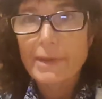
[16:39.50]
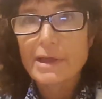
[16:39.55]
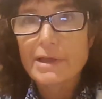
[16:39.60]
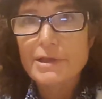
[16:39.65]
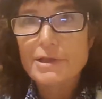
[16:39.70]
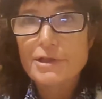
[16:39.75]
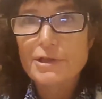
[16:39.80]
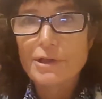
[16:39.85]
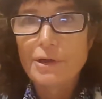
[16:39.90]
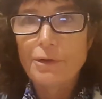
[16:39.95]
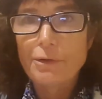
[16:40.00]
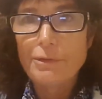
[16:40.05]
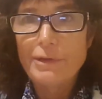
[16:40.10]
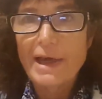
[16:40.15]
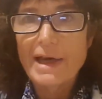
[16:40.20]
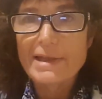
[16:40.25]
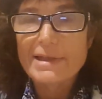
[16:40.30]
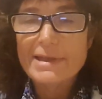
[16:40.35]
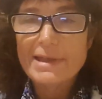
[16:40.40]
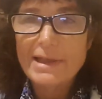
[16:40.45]
so
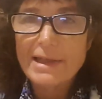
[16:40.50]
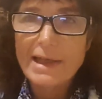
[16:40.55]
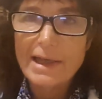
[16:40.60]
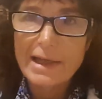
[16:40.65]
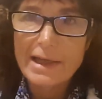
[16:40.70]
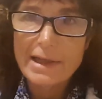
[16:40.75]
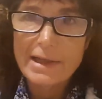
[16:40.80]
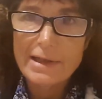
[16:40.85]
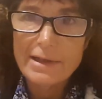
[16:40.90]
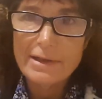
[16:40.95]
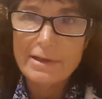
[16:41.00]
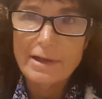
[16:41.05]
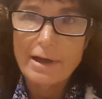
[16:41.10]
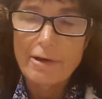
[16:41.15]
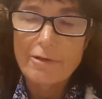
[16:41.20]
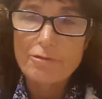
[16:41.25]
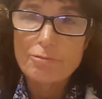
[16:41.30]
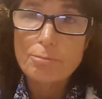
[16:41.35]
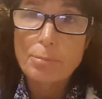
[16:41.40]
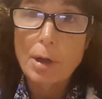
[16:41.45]
that's the end
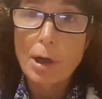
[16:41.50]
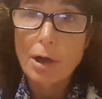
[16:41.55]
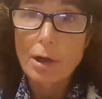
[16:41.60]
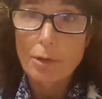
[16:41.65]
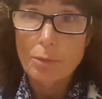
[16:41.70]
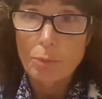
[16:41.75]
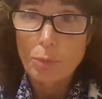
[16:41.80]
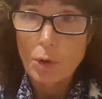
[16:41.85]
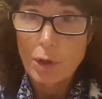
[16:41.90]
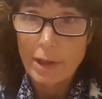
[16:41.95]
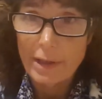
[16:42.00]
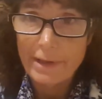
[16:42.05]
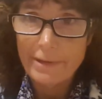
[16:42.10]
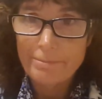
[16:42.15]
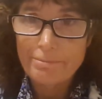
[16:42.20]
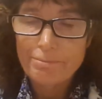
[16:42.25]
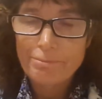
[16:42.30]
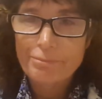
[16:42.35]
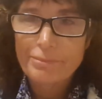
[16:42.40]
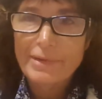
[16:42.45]
of part 1.
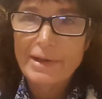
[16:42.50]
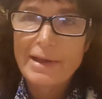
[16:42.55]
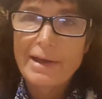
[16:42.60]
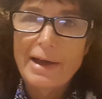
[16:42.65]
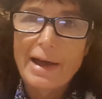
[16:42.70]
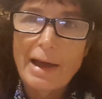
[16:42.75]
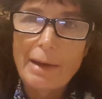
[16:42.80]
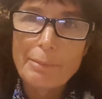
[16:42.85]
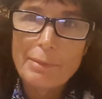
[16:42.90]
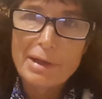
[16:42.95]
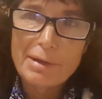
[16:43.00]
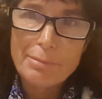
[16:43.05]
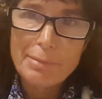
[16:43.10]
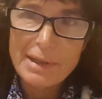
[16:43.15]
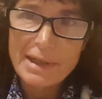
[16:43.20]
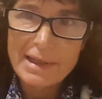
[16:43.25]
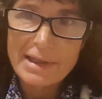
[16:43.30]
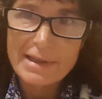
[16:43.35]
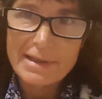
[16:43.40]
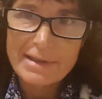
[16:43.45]
I'm going to be
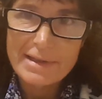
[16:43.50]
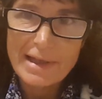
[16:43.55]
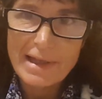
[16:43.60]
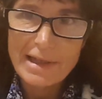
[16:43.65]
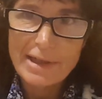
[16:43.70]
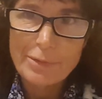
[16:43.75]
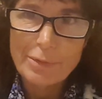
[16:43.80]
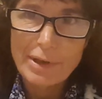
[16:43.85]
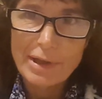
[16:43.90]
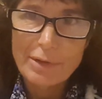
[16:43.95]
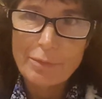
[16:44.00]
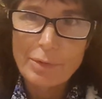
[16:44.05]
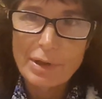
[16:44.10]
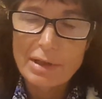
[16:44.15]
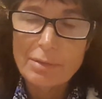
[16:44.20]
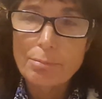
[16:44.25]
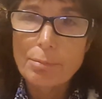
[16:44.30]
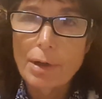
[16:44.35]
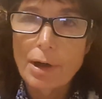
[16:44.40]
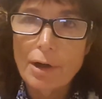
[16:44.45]
continuing
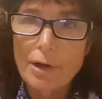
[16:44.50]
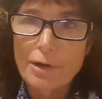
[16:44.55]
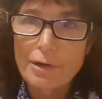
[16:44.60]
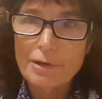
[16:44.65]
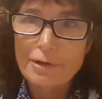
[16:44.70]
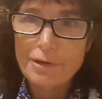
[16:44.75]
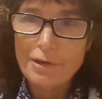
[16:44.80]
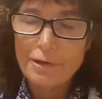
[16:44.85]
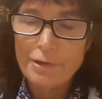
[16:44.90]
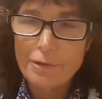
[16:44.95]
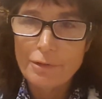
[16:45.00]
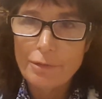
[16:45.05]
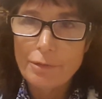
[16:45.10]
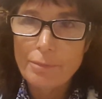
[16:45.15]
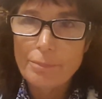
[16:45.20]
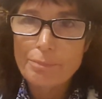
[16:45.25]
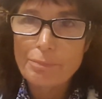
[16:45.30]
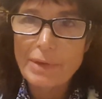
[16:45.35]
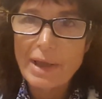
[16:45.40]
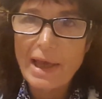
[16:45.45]
with part 2.
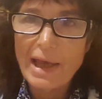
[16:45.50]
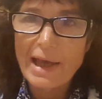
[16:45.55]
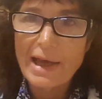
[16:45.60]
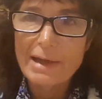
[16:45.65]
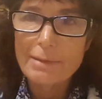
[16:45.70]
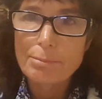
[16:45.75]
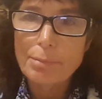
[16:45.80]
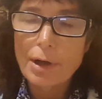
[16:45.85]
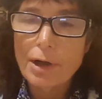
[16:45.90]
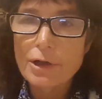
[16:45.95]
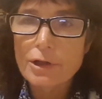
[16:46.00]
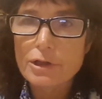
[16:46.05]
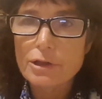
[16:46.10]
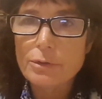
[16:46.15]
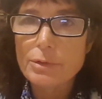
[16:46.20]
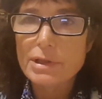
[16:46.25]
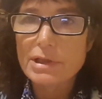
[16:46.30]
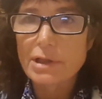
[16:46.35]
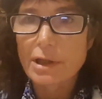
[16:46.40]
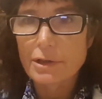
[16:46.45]
And part 2
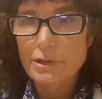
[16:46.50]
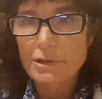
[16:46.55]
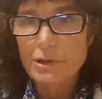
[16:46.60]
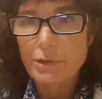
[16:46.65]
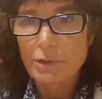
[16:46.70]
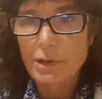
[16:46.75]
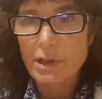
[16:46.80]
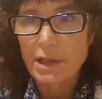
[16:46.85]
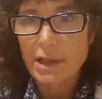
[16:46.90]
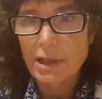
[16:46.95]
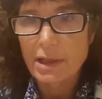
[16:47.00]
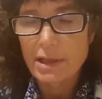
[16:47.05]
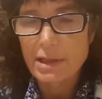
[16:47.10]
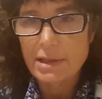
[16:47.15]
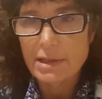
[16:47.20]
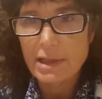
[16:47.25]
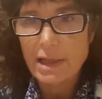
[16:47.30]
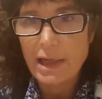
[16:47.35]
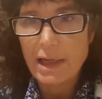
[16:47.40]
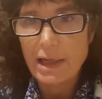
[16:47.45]
is also going to
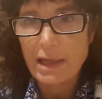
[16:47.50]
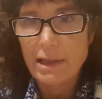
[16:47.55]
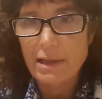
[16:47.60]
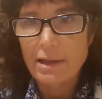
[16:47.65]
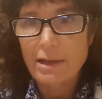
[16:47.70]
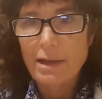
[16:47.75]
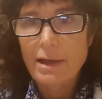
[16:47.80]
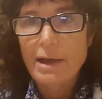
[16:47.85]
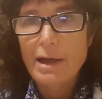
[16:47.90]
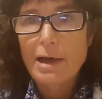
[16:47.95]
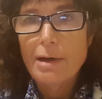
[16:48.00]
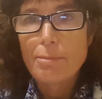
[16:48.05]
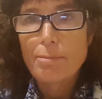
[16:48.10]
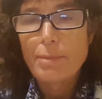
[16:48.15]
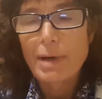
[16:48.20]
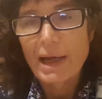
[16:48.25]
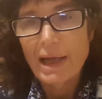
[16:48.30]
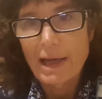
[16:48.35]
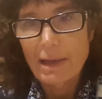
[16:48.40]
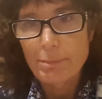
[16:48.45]
contain
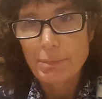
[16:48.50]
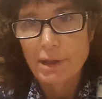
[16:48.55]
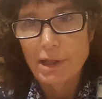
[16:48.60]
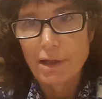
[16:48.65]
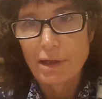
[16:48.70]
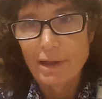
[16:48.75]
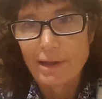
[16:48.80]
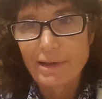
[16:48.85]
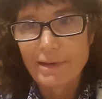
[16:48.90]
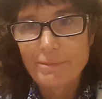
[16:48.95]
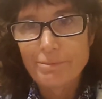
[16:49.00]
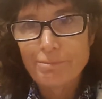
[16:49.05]
my epilogue.